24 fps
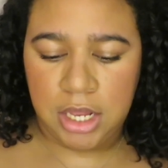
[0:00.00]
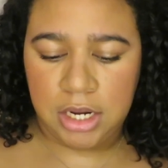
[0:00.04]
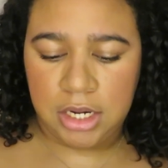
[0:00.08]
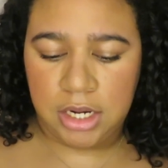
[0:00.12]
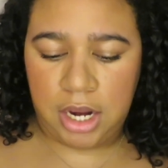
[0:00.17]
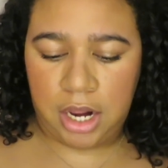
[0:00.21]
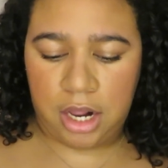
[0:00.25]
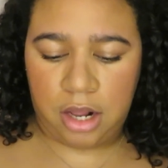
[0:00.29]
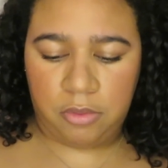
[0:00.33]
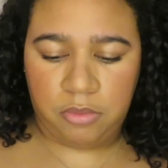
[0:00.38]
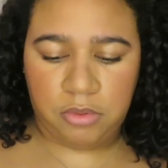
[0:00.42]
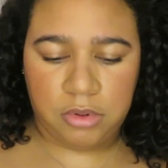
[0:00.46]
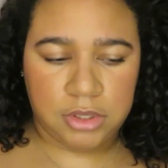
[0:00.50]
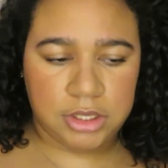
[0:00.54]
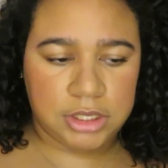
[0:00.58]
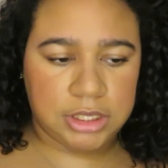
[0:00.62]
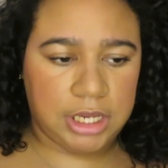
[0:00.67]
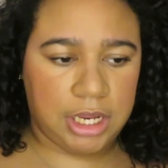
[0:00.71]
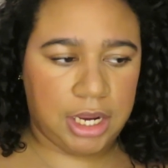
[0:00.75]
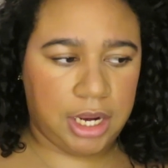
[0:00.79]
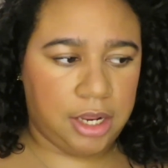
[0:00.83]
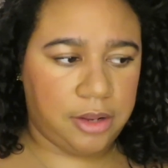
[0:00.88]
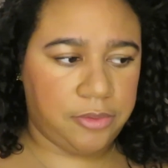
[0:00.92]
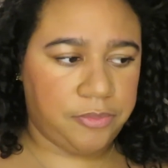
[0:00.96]
Now, I will
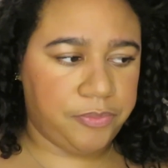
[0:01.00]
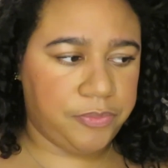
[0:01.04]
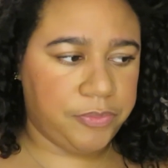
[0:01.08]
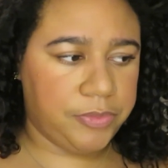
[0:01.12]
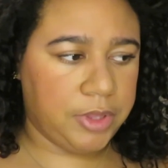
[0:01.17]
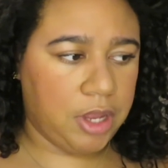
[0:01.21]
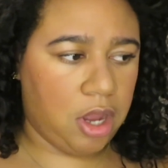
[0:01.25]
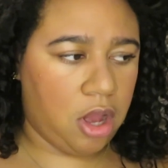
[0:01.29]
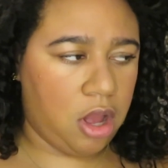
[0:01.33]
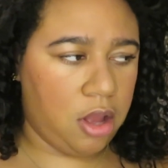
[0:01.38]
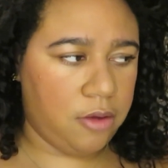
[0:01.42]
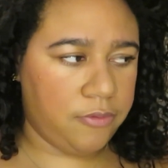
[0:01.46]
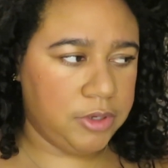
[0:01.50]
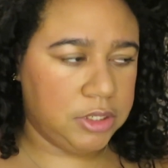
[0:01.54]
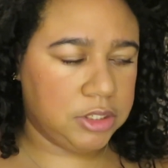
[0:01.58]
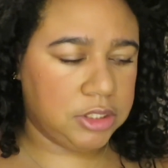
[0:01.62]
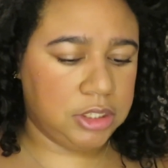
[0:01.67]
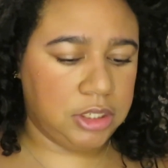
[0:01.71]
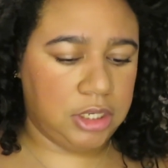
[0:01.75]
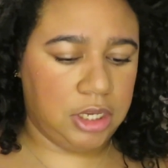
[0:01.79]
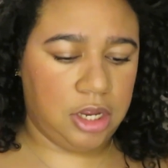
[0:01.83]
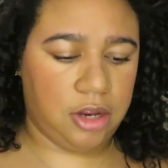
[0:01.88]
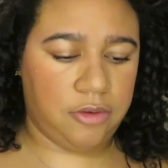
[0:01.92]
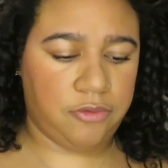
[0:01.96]
say,
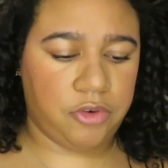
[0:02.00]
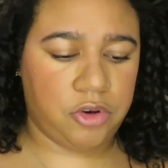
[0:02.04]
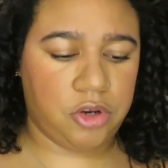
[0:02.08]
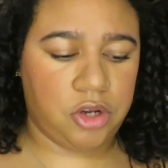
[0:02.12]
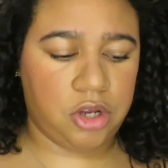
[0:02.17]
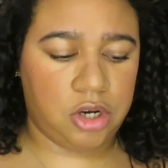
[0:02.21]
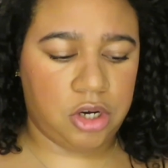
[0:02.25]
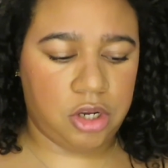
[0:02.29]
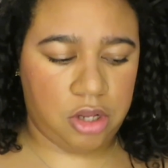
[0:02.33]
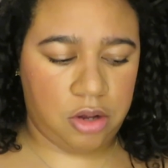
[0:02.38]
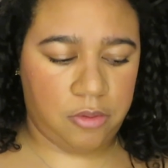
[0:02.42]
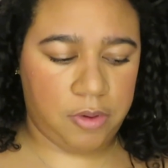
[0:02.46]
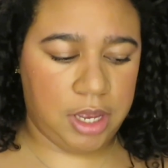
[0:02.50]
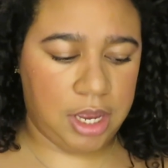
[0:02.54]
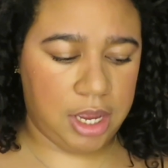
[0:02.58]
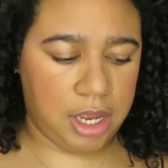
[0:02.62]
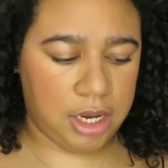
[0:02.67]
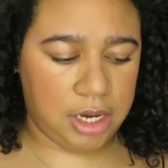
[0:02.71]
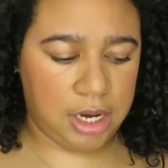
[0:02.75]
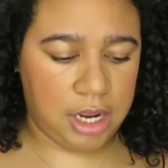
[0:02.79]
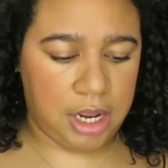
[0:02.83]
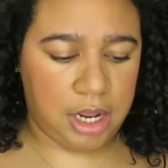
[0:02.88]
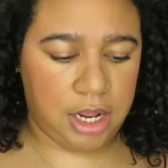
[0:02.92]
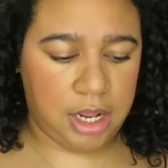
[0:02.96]
obviously, if you're gonna go
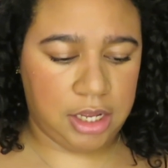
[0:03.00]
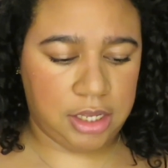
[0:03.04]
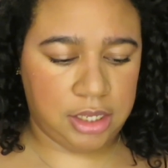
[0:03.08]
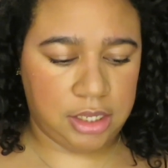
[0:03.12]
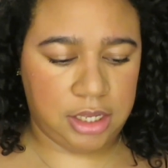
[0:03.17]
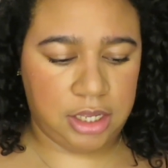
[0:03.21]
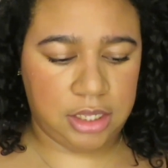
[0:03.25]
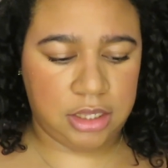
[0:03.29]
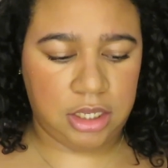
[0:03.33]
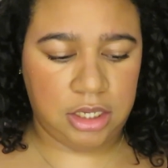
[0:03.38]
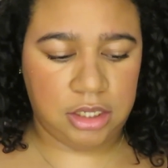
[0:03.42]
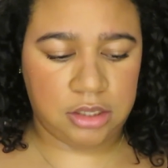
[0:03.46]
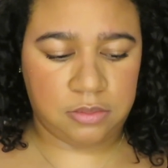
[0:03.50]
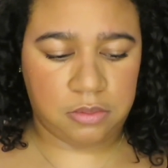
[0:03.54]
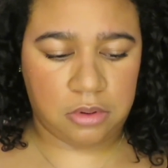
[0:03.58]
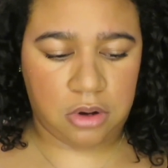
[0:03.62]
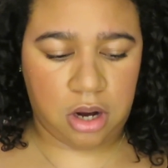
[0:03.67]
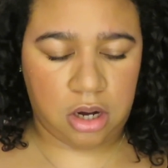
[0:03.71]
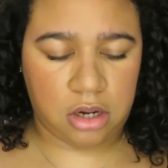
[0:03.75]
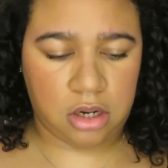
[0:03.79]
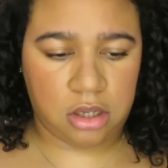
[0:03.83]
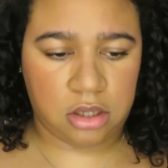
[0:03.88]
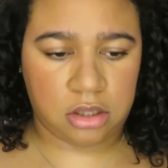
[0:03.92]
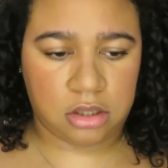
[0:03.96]
ahead and get these
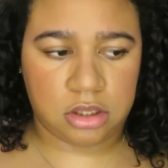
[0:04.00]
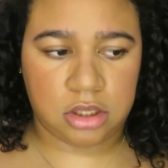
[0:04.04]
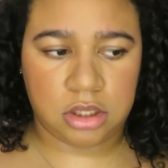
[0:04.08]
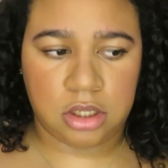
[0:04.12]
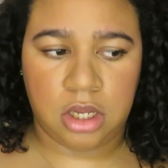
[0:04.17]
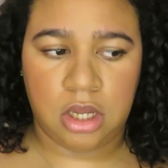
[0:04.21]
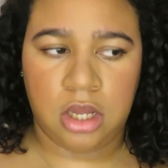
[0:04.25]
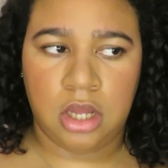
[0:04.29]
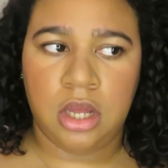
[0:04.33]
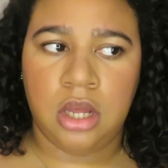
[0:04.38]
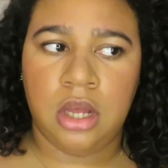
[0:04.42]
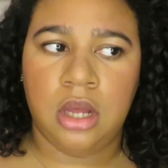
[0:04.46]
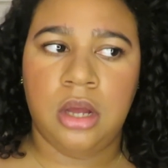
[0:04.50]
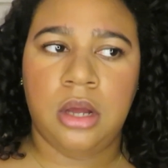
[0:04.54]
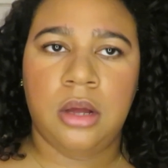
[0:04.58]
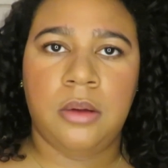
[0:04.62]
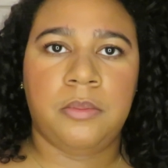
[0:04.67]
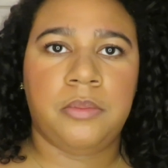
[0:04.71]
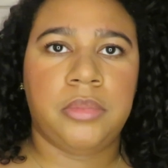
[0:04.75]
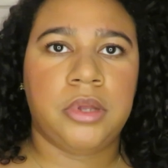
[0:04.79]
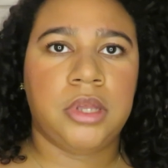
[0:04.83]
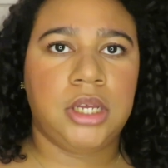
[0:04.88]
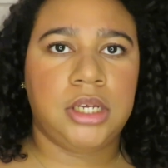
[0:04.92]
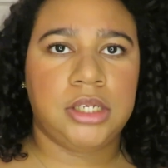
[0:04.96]
products,
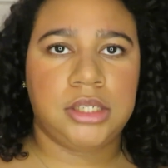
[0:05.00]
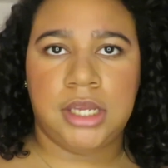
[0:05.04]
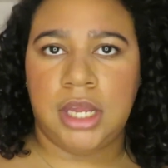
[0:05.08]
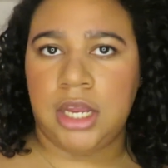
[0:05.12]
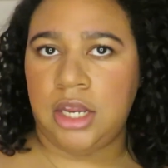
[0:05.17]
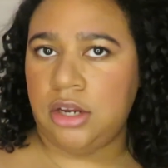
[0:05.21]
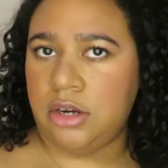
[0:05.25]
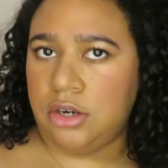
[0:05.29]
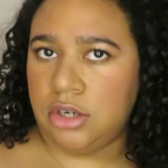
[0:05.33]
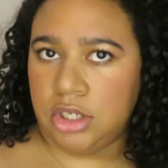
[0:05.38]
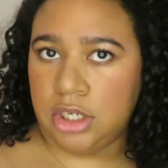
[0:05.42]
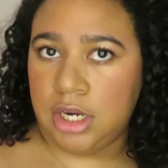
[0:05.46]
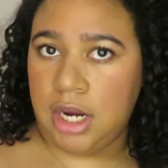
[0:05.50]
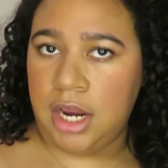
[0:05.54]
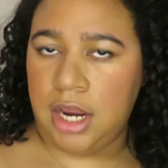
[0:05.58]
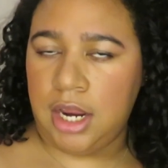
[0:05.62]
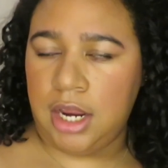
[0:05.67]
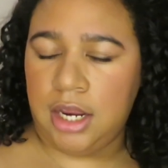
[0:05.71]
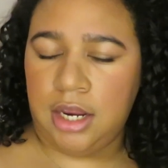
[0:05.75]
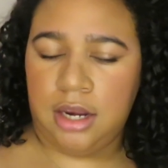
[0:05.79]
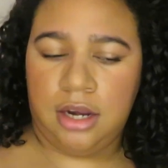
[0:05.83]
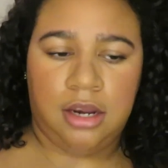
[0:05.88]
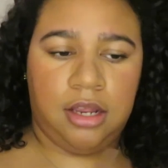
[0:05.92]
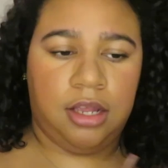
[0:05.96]
please get your
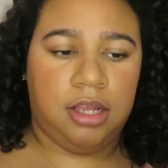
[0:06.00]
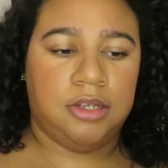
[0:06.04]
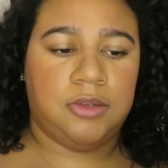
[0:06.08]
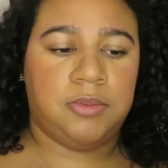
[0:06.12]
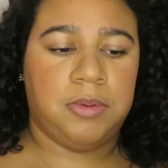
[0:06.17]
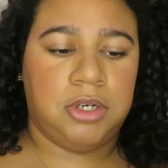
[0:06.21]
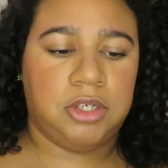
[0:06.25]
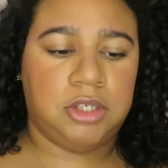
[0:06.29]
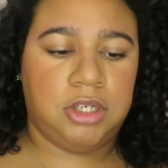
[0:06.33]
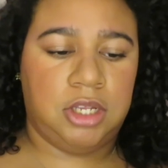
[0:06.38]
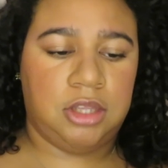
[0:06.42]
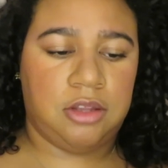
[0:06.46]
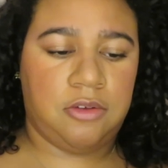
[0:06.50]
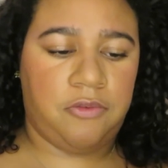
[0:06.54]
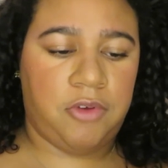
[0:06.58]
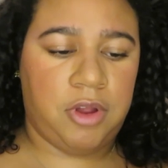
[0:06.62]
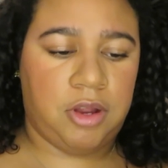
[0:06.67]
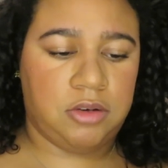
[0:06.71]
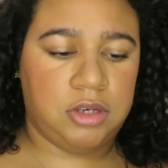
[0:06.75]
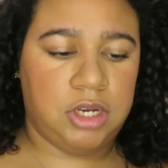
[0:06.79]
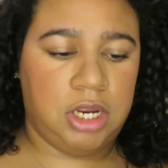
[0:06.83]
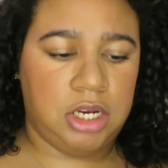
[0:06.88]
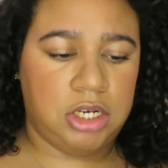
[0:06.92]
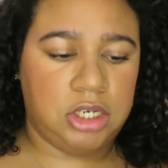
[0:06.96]
shade, especially in the
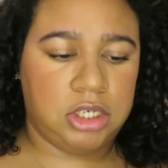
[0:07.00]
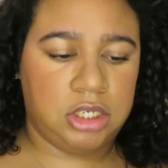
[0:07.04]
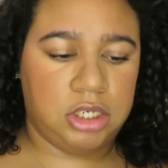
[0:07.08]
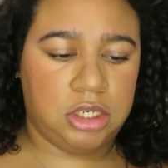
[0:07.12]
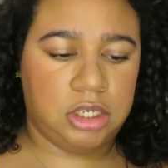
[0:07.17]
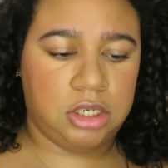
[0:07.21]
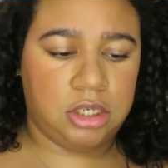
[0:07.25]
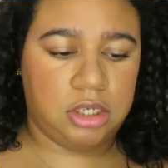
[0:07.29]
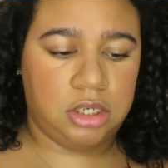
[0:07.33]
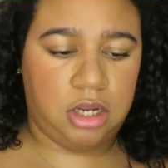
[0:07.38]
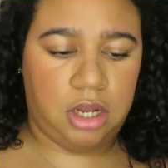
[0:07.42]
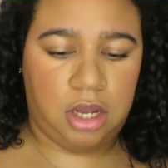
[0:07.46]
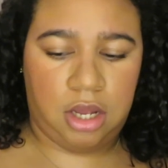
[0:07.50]
foundation.